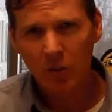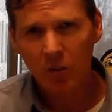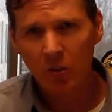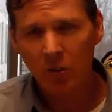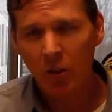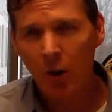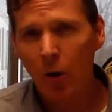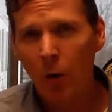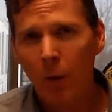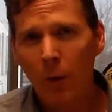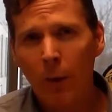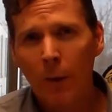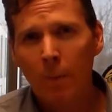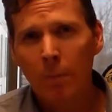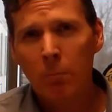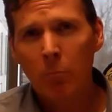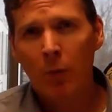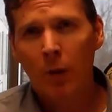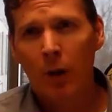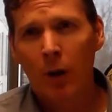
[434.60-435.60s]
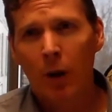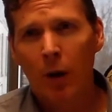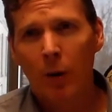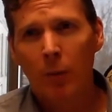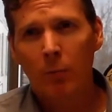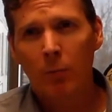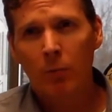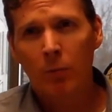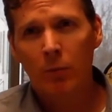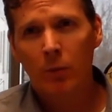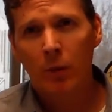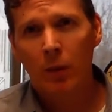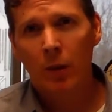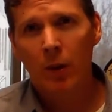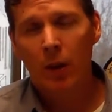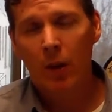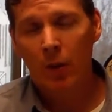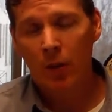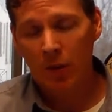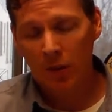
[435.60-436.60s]
so um,
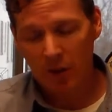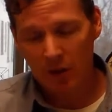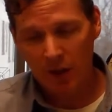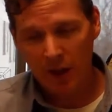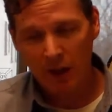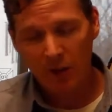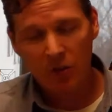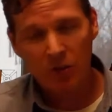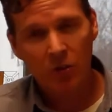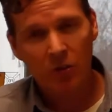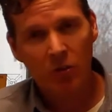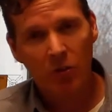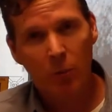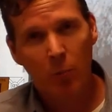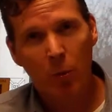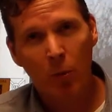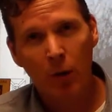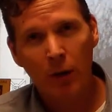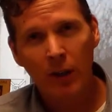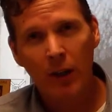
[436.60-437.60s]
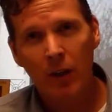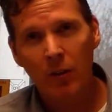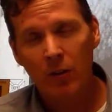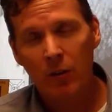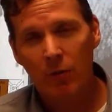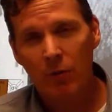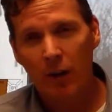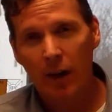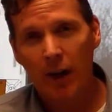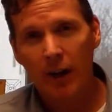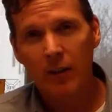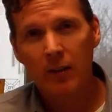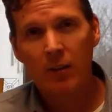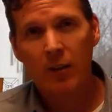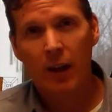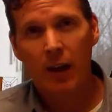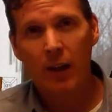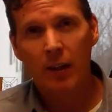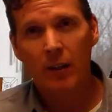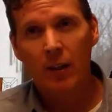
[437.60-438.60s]
that's just to point out the
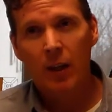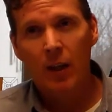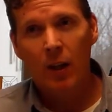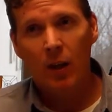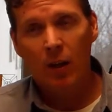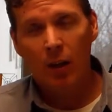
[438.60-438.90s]
fact that